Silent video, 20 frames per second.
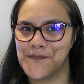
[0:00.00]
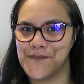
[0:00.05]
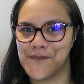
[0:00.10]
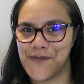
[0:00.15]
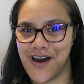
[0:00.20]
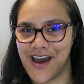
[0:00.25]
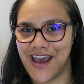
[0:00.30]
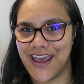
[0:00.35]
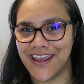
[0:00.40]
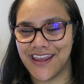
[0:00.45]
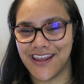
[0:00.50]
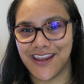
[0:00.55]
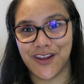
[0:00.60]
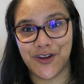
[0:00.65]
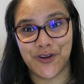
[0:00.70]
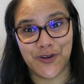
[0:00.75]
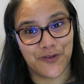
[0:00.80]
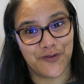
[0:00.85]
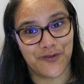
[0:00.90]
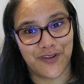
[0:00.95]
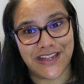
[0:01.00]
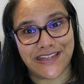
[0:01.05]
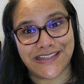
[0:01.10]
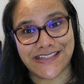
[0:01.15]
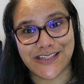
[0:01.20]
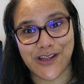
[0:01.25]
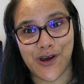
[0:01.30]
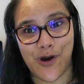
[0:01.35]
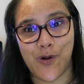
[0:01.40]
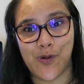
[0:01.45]
My
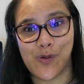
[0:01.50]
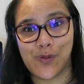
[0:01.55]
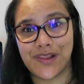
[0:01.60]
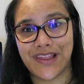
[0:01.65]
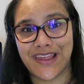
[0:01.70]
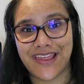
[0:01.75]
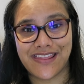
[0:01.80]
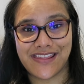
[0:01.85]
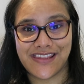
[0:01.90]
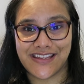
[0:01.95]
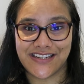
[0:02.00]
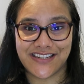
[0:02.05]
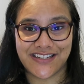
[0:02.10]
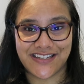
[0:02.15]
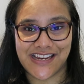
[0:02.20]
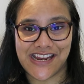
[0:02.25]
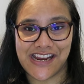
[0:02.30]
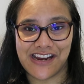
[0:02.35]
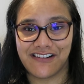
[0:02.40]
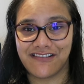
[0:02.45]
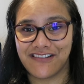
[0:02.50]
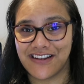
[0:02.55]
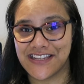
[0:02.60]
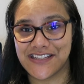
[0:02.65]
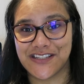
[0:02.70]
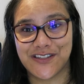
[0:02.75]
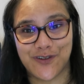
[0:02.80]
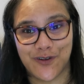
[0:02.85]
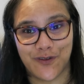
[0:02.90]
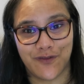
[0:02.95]
Goodreads goal this year
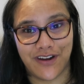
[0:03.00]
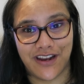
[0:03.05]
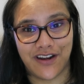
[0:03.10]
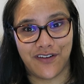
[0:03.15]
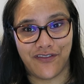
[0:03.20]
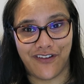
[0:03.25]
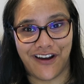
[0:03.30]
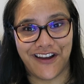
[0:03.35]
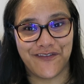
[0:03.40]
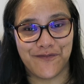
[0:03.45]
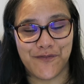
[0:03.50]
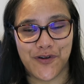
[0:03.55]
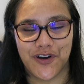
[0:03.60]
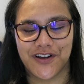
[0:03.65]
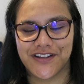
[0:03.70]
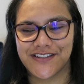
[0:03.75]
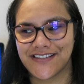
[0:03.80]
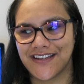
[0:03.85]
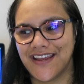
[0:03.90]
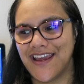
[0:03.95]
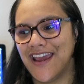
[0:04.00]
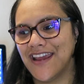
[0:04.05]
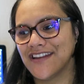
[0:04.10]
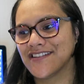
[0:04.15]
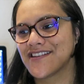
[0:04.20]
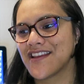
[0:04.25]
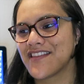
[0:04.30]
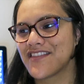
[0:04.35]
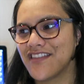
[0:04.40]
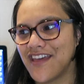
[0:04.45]
is to read five books,
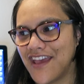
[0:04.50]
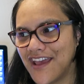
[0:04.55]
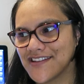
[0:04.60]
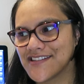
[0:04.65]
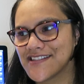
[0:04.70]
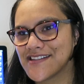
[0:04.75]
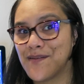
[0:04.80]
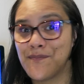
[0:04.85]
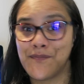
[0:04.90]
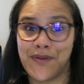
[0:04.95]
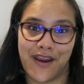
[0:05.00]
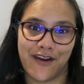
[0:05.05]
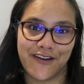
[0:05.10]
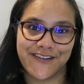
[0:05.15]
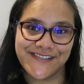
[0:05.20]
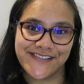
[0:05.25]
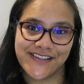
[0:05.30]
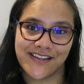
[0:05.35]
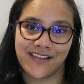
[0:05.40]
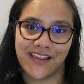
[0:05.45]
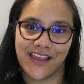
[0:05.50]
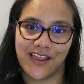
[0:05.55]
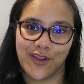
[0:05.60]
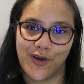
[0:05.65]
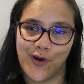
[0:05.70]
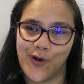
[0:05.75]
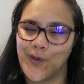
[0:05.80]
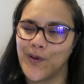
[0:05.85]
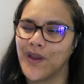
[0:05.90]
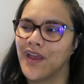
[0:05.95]
and that's embarrassingly
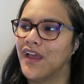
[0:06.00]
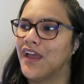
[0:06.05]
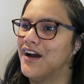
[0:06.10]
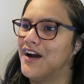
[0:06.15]
low.